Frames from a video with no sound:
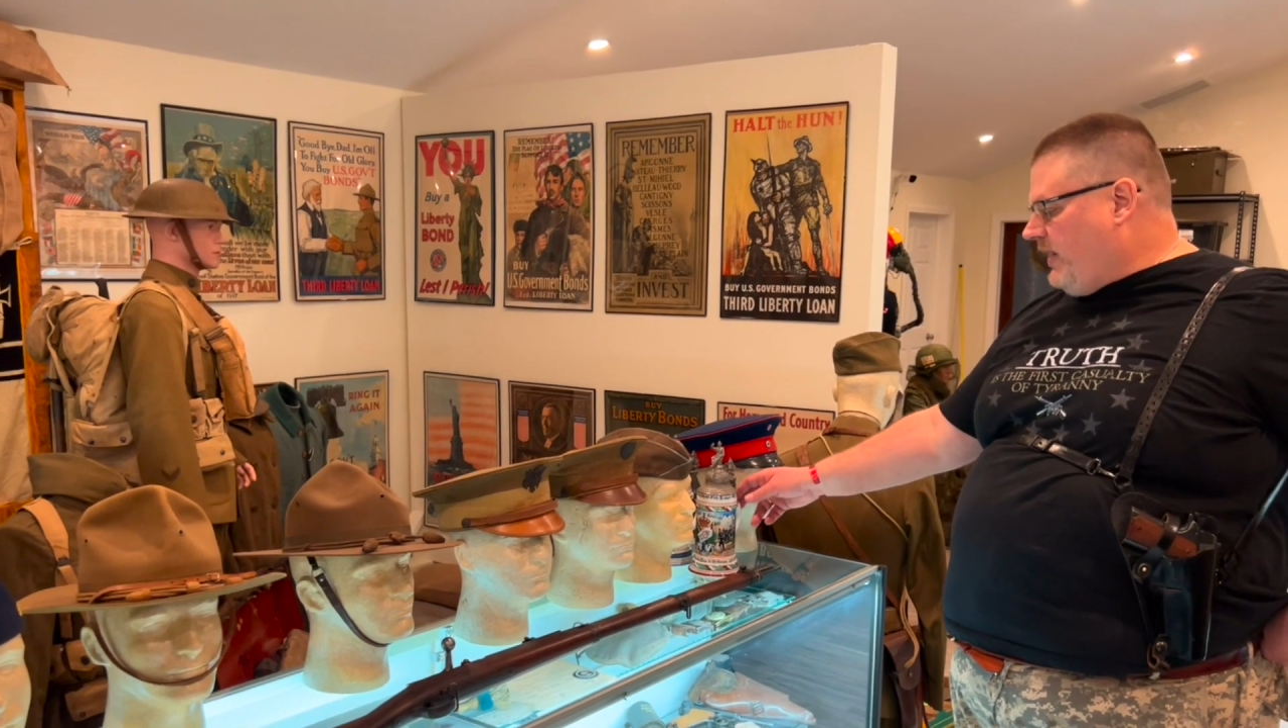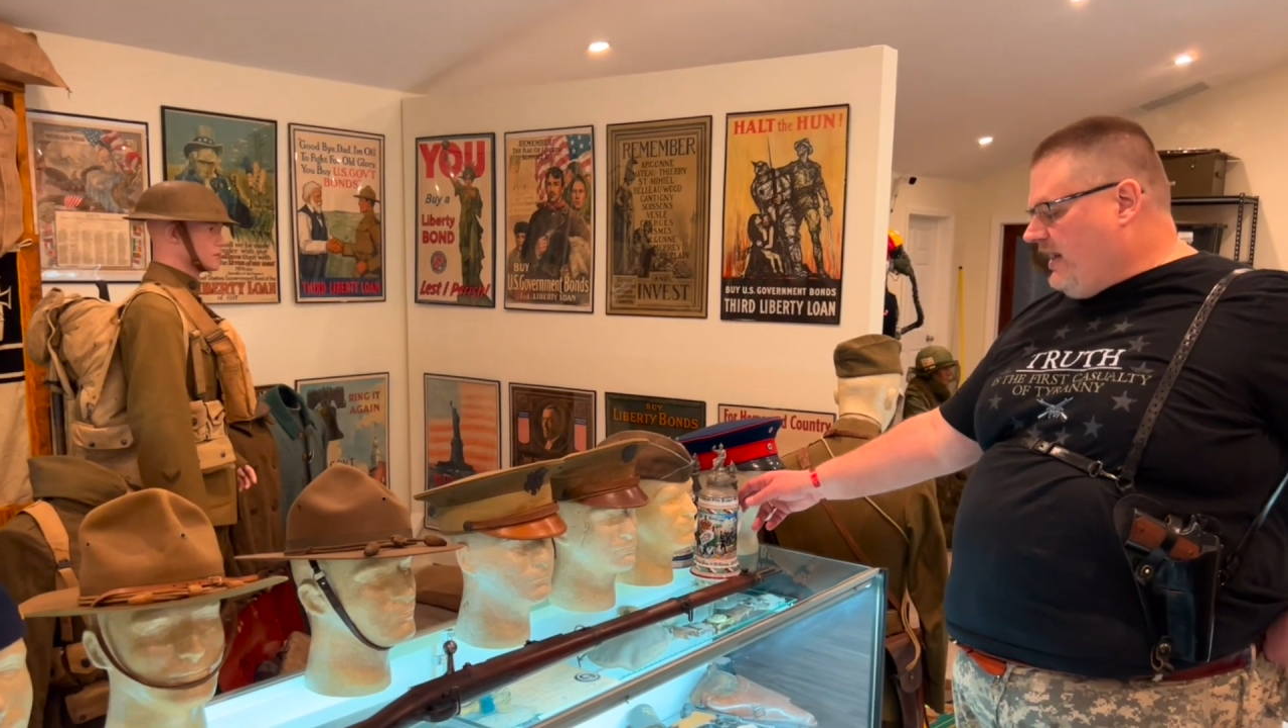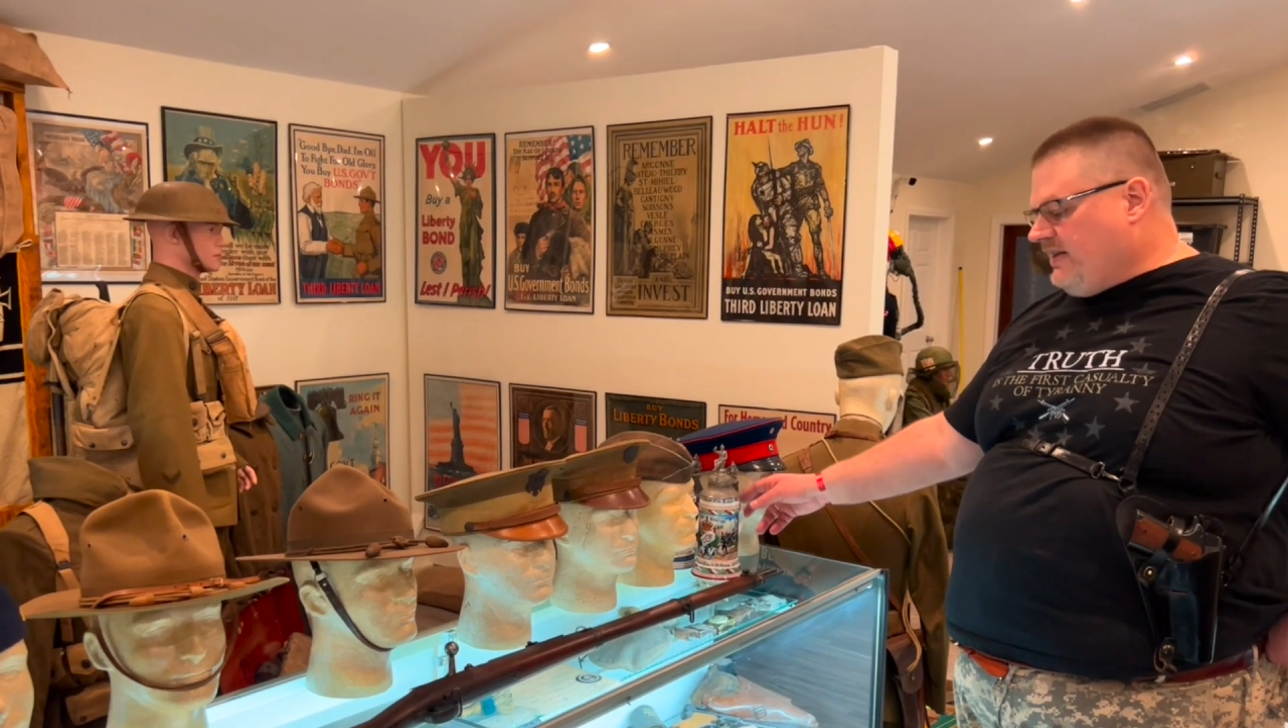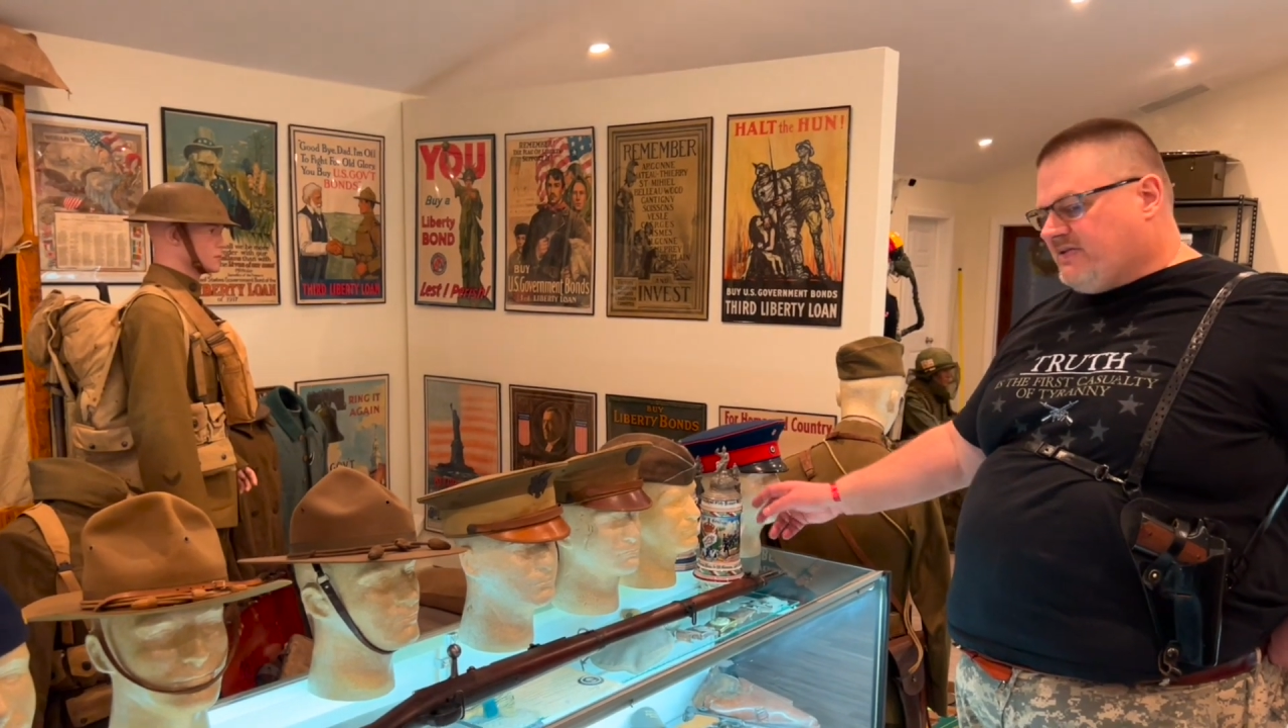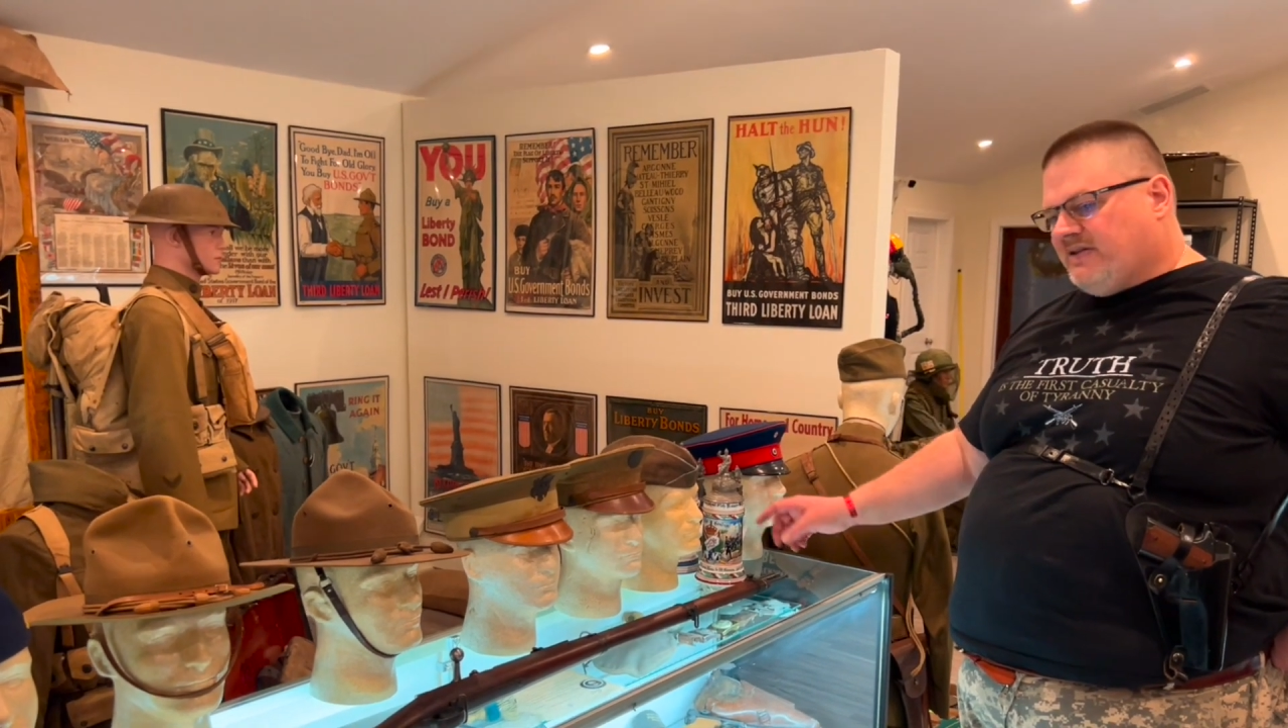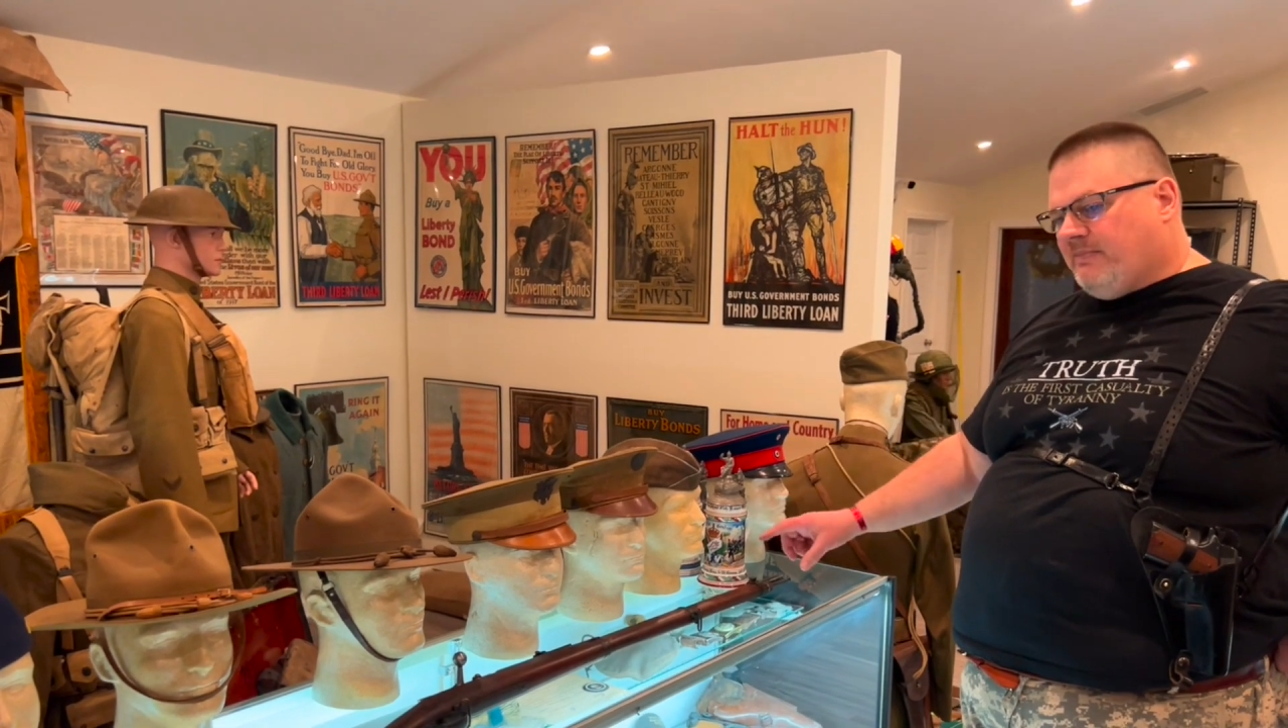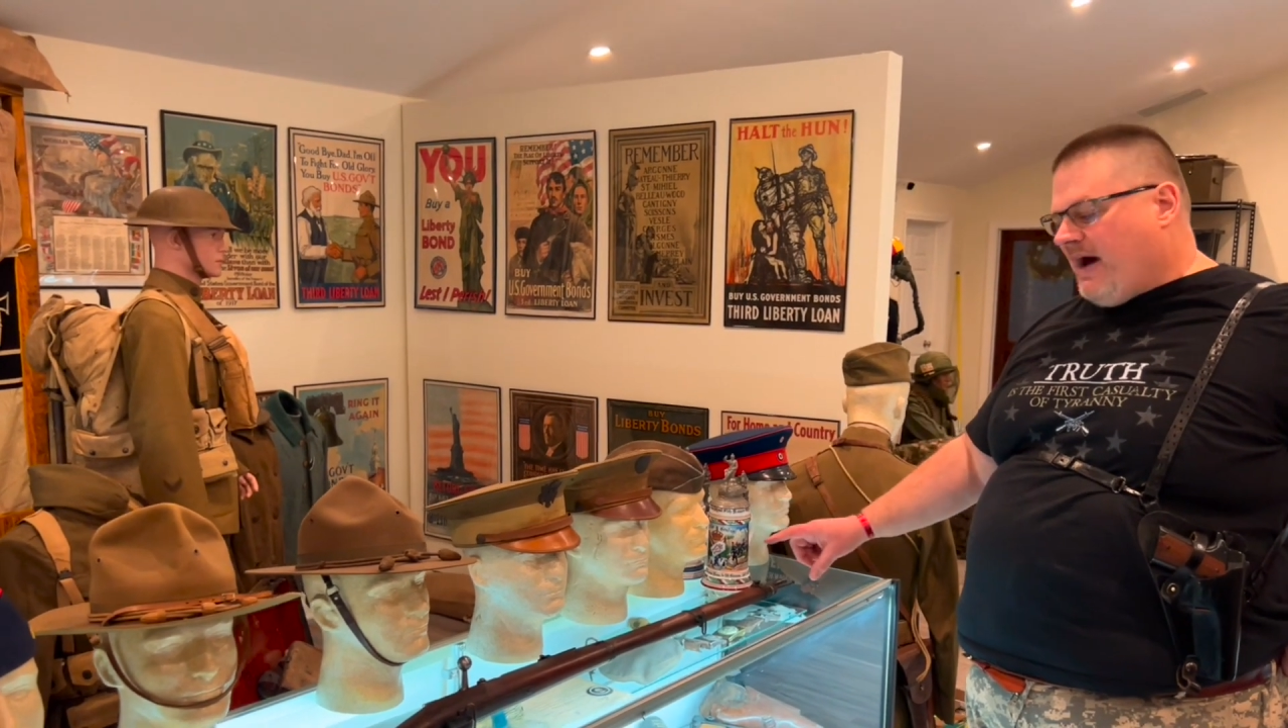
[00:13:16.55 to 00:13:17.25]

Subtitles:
panes in the